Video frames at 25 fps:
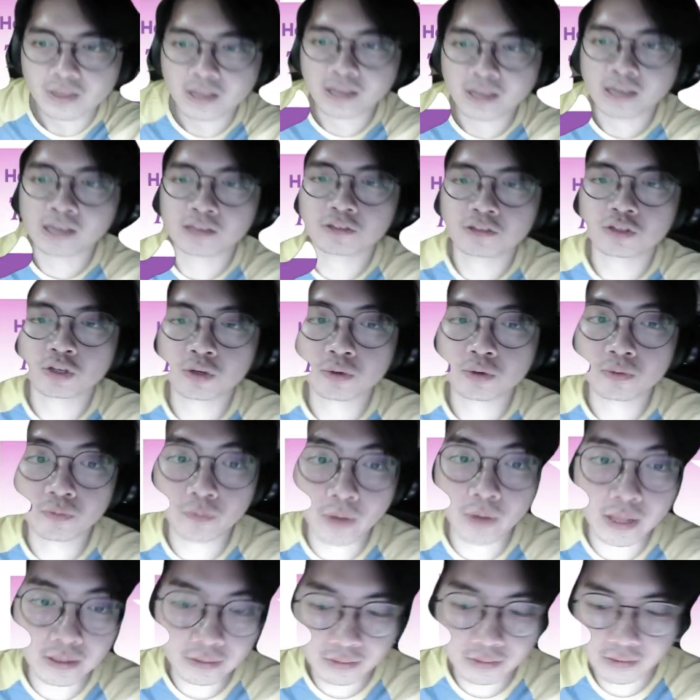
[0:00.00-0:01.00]
And so,
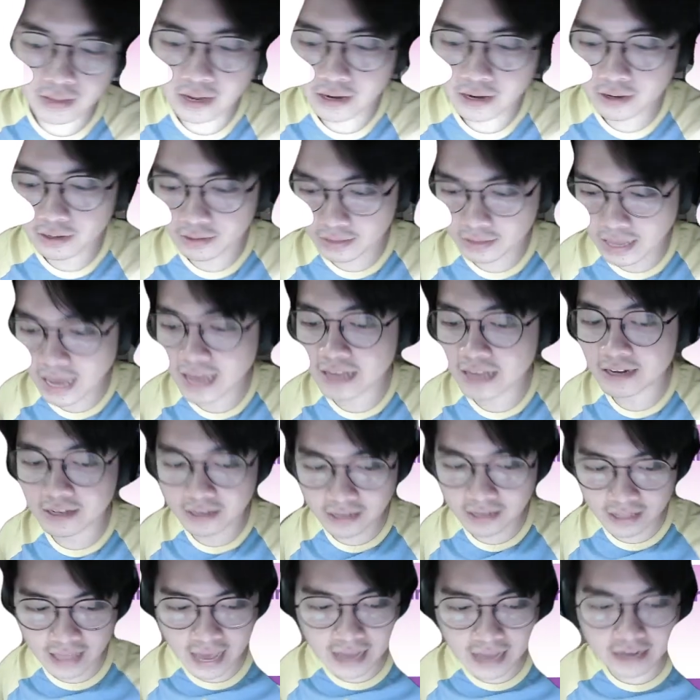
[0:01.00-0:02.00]
well,
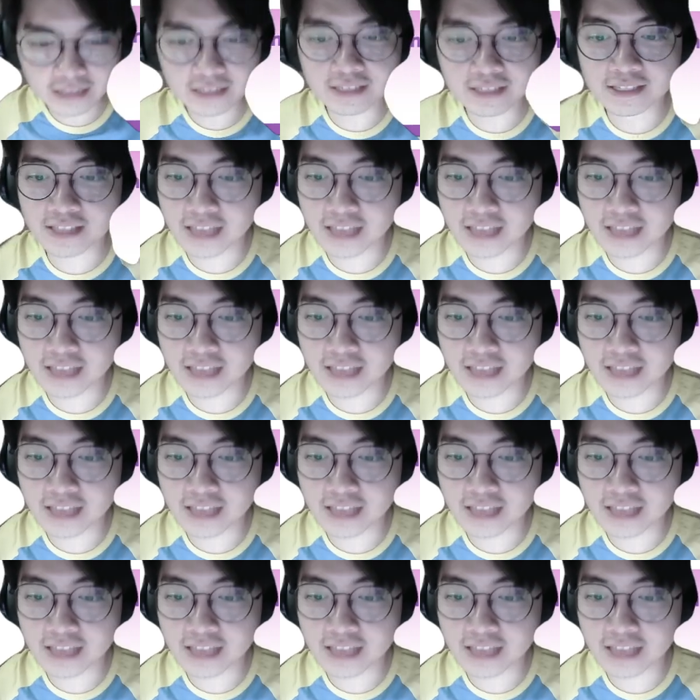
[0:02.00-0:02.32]
that is the